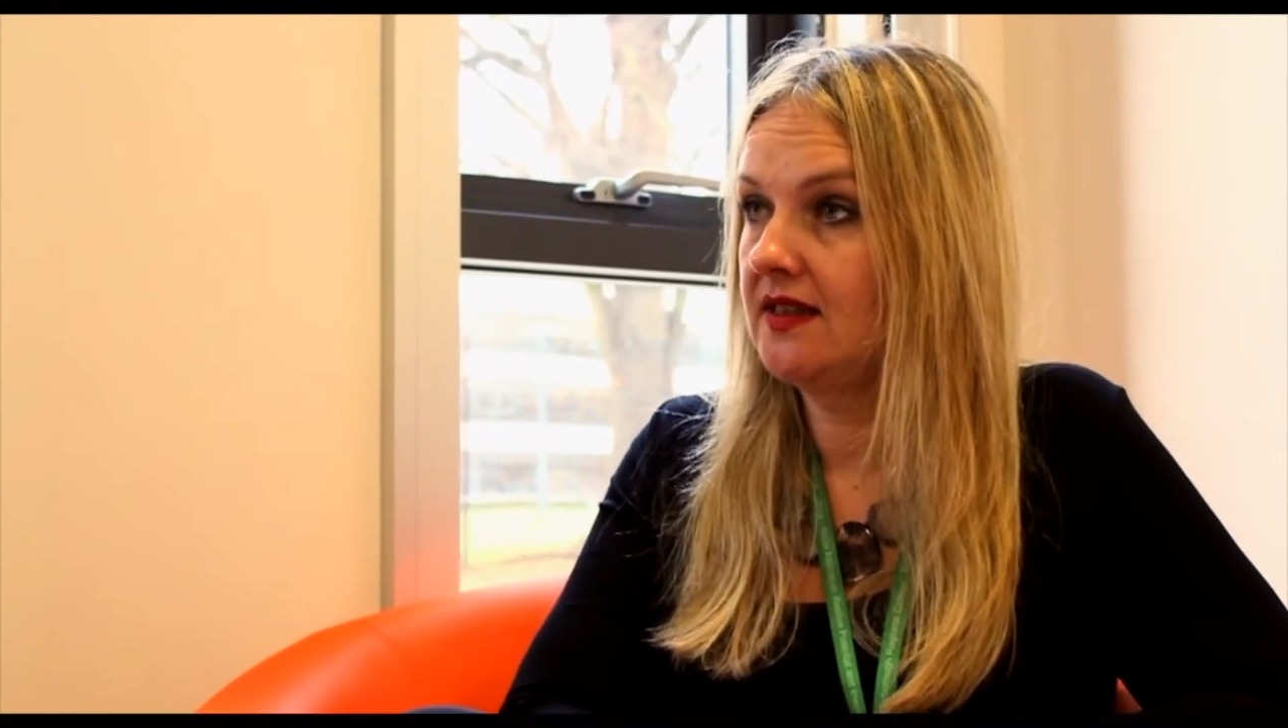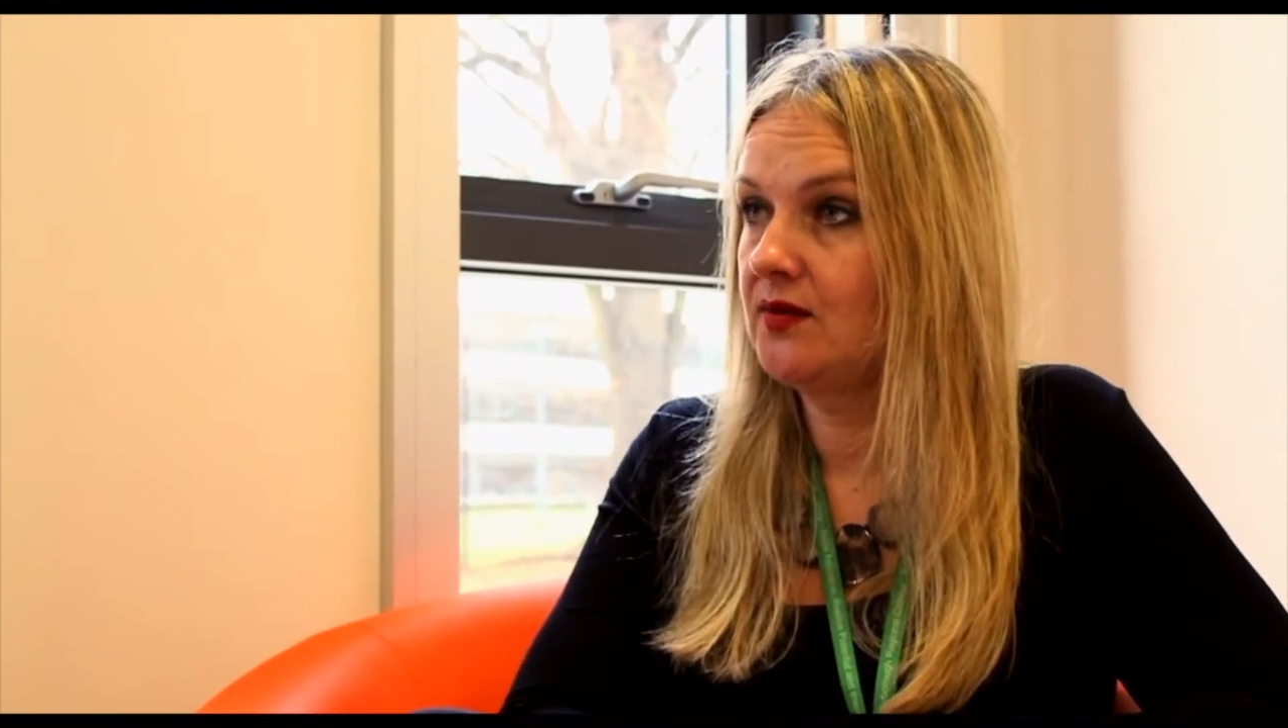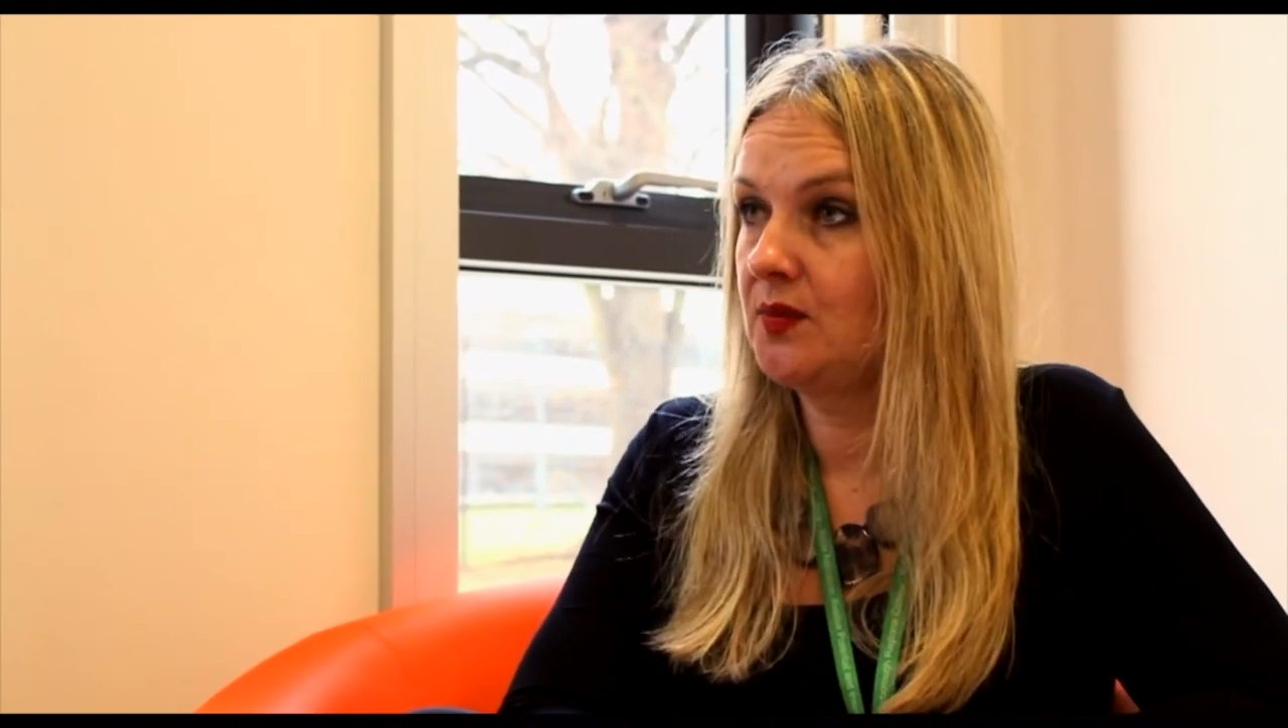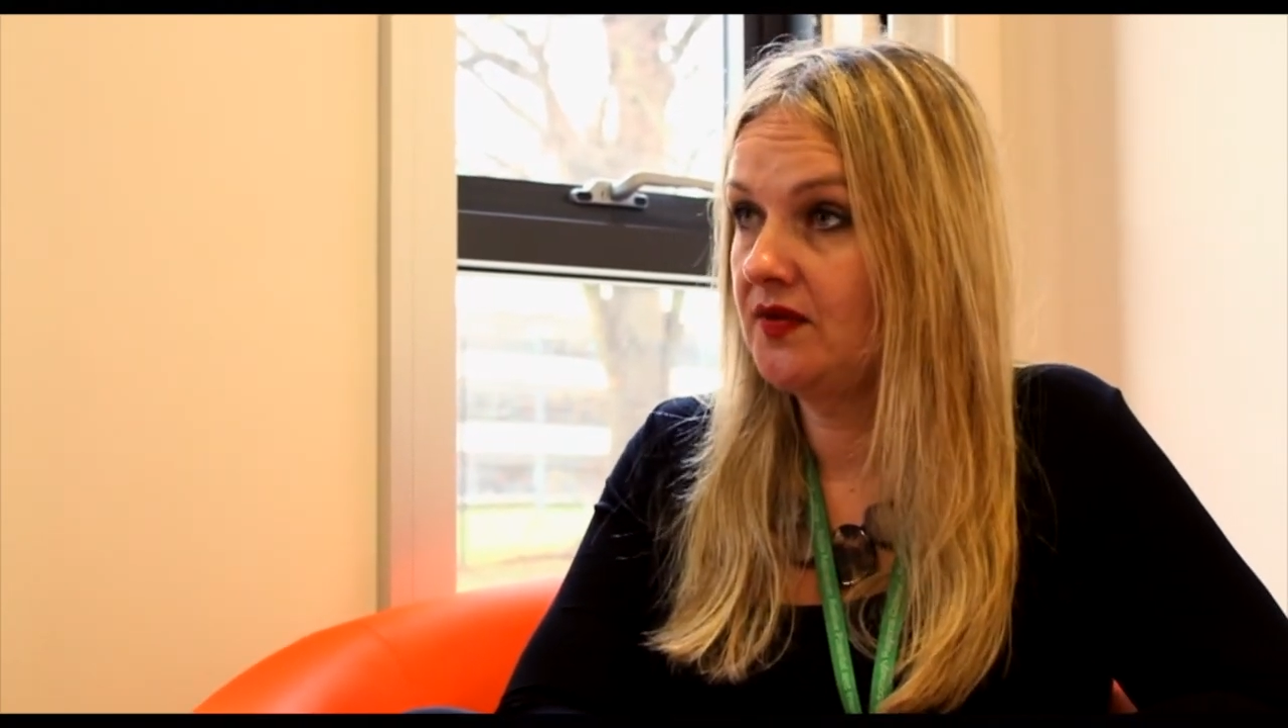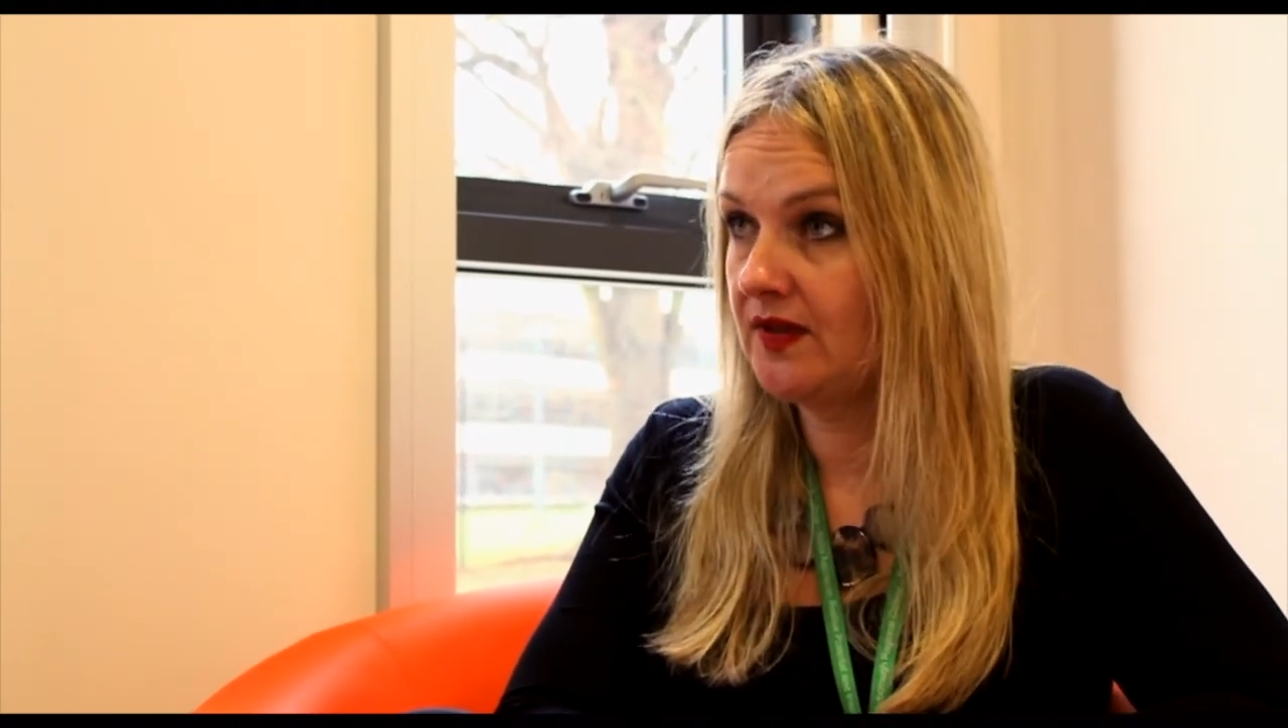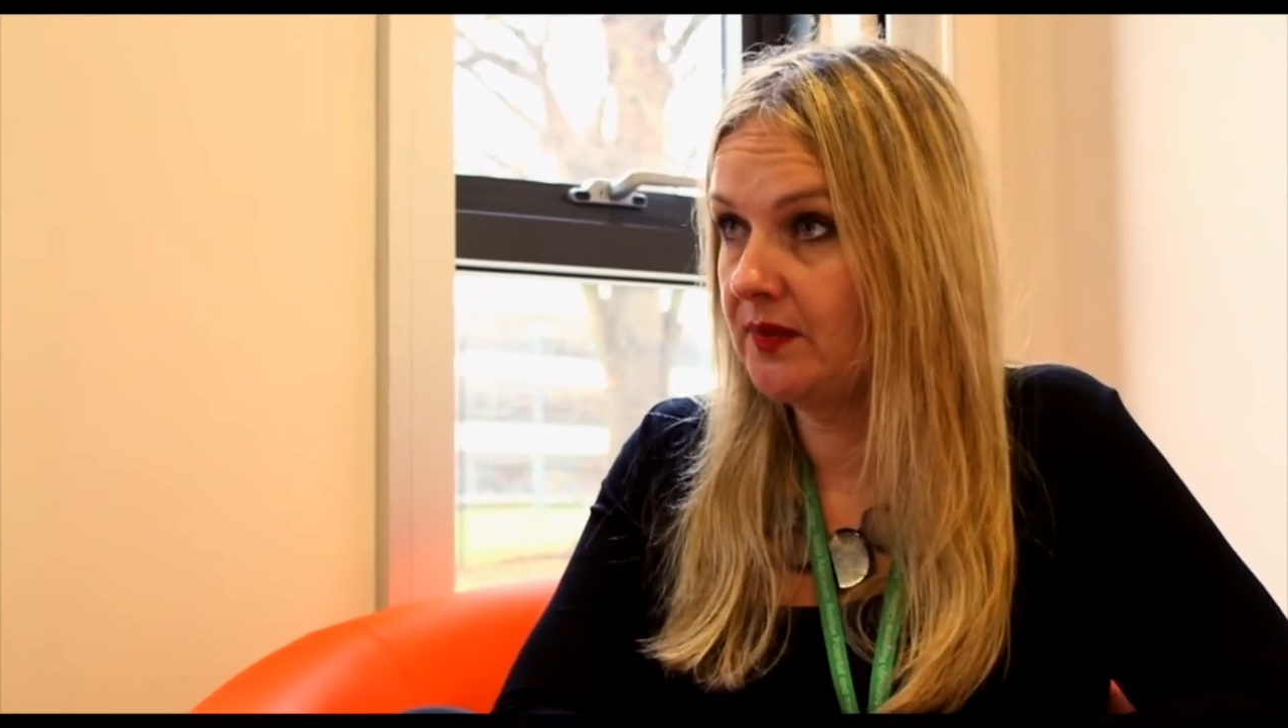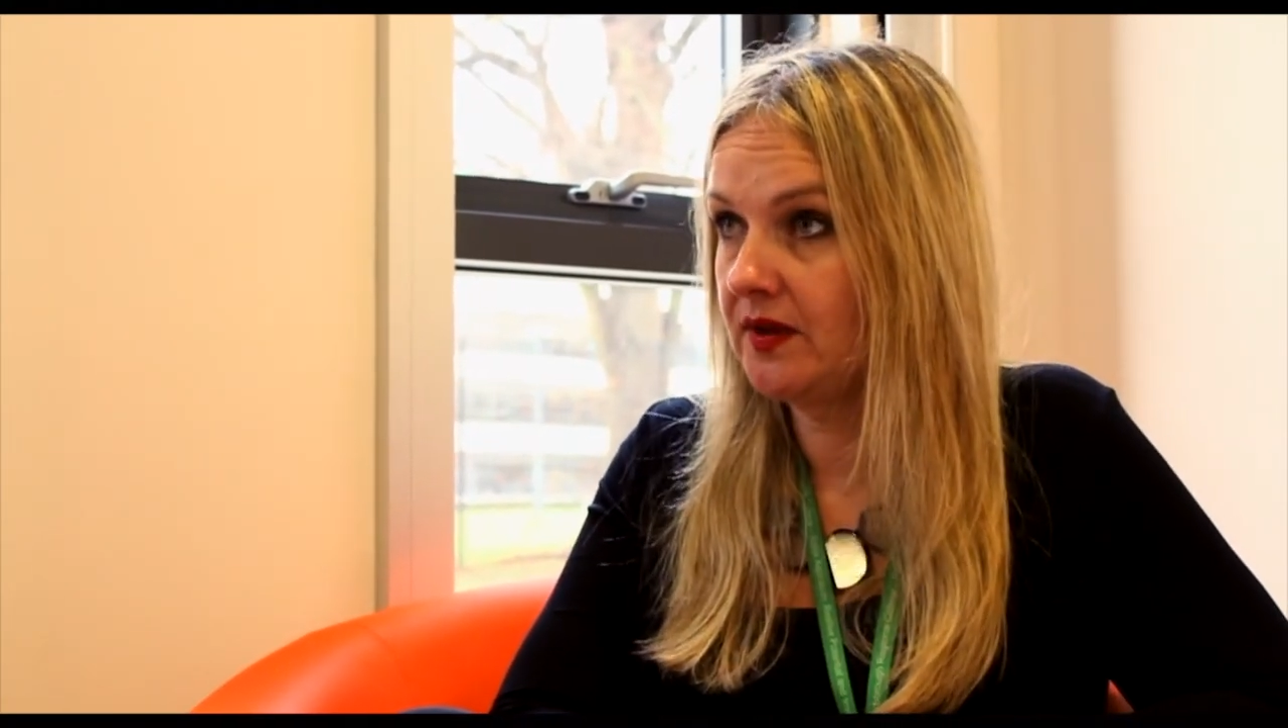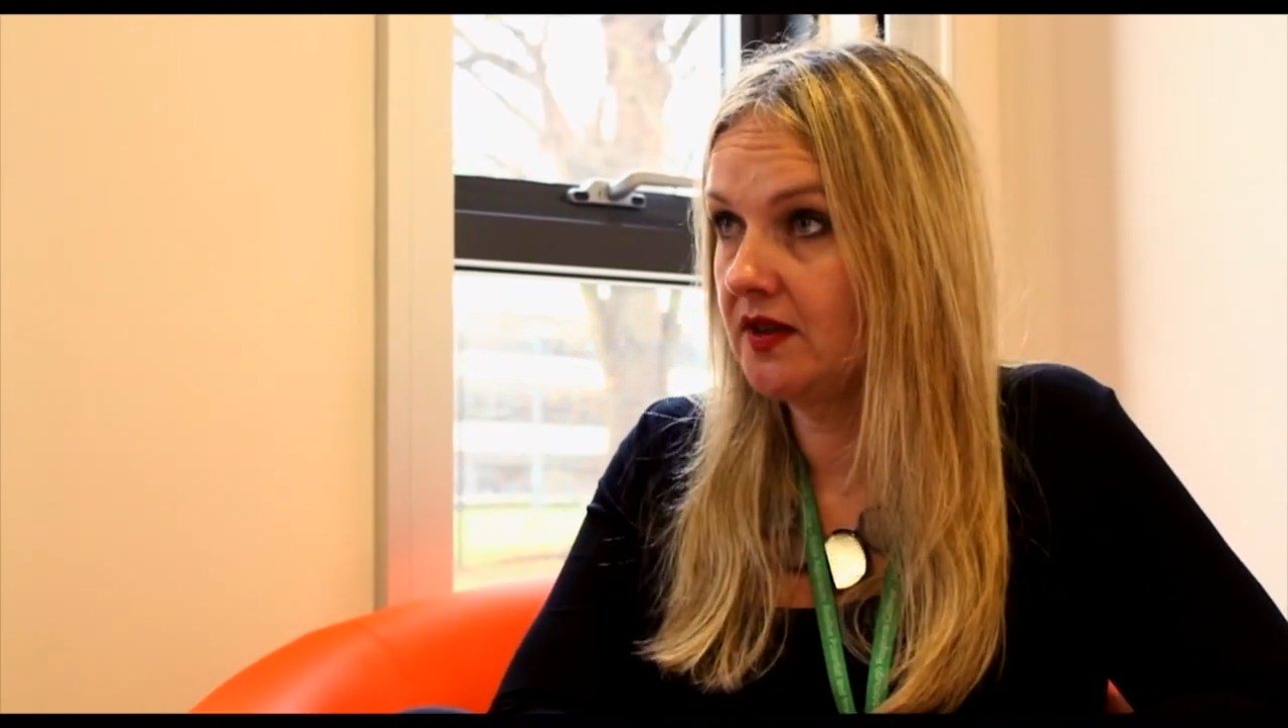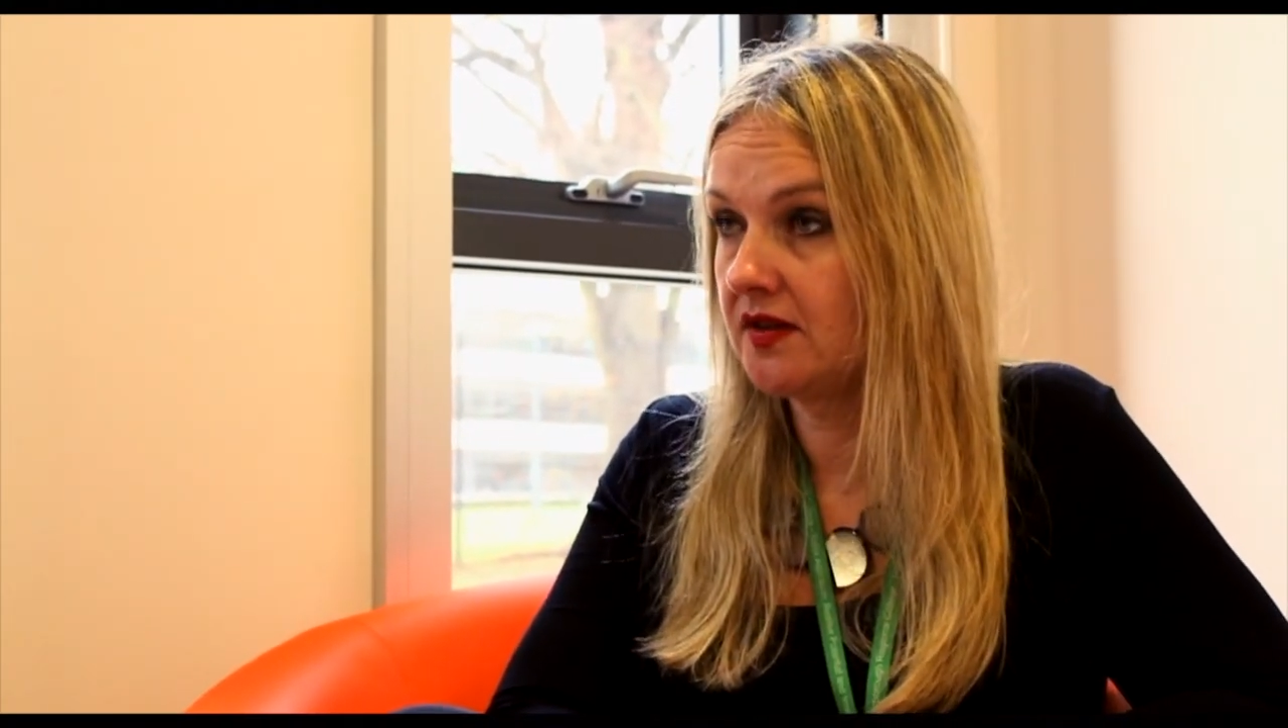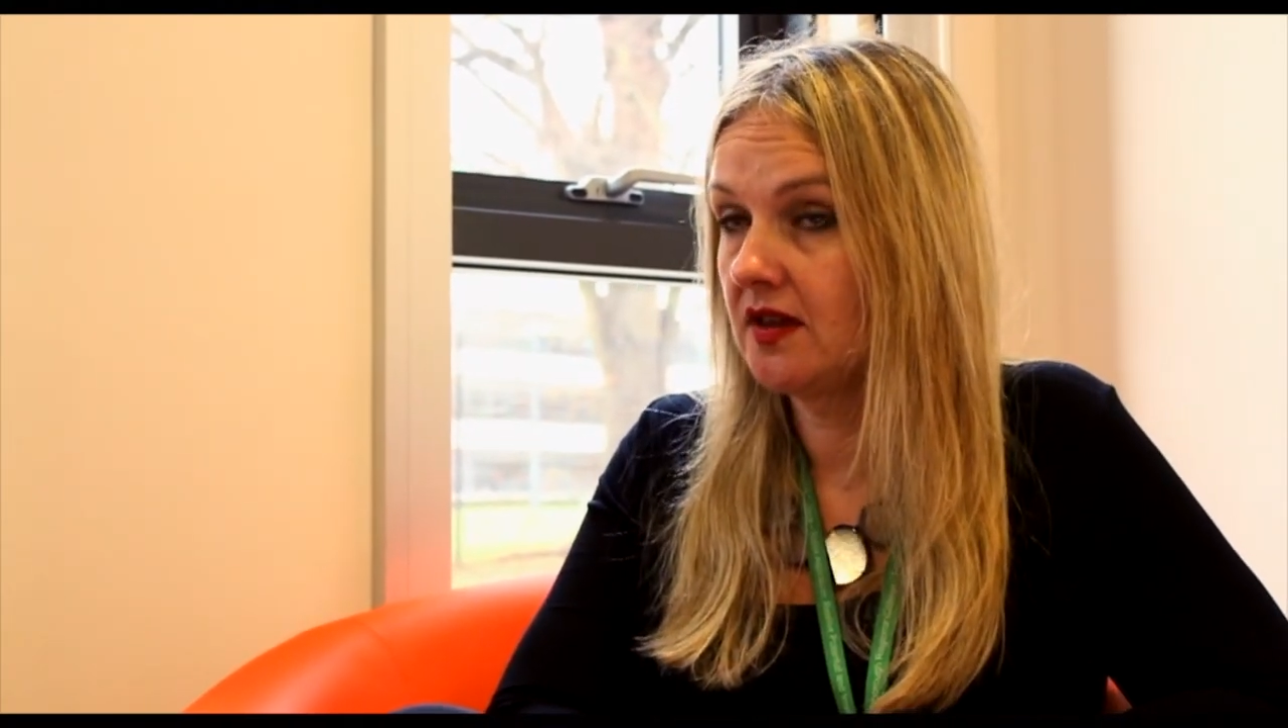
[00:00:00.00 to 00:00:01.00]
that would be
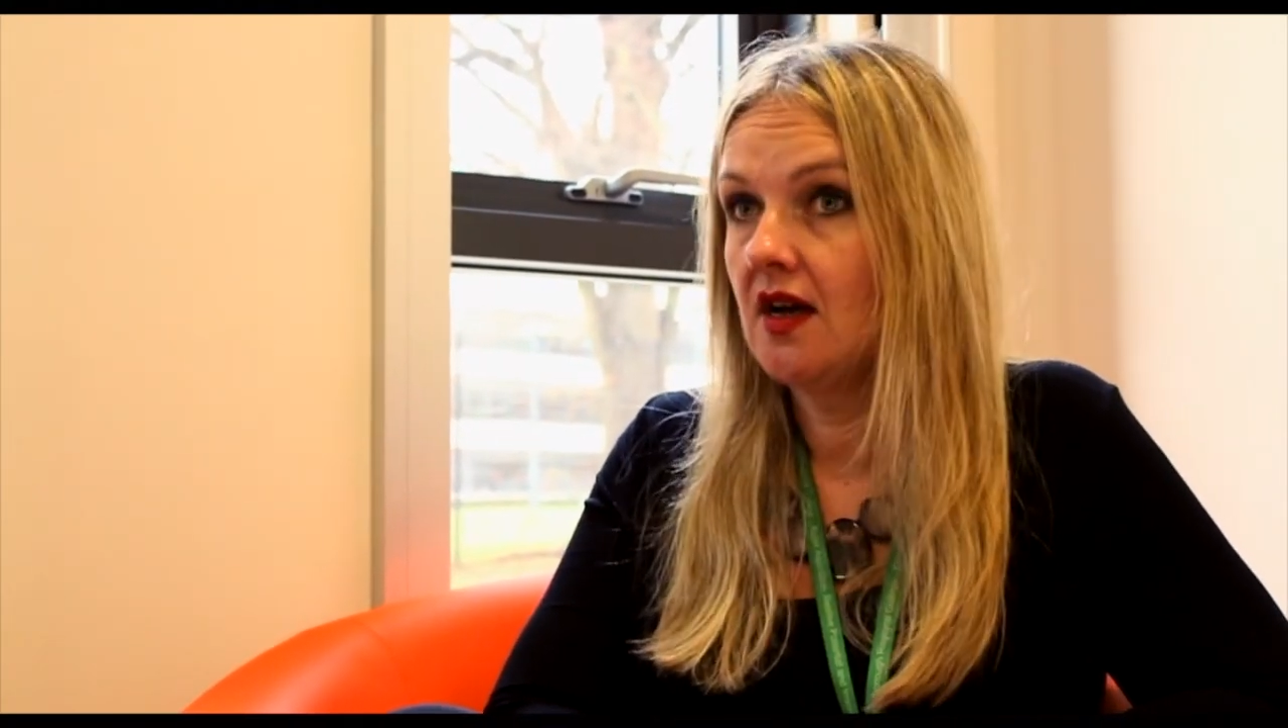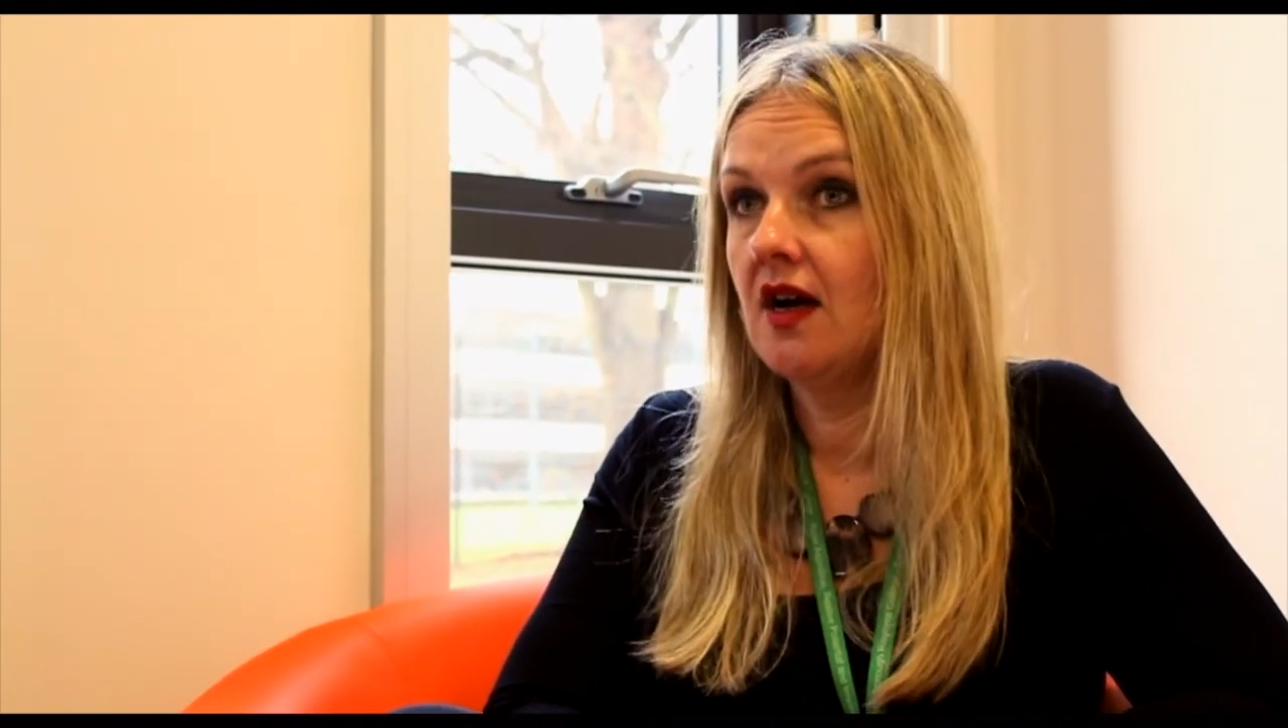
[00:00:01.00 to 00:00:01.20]
fabulous.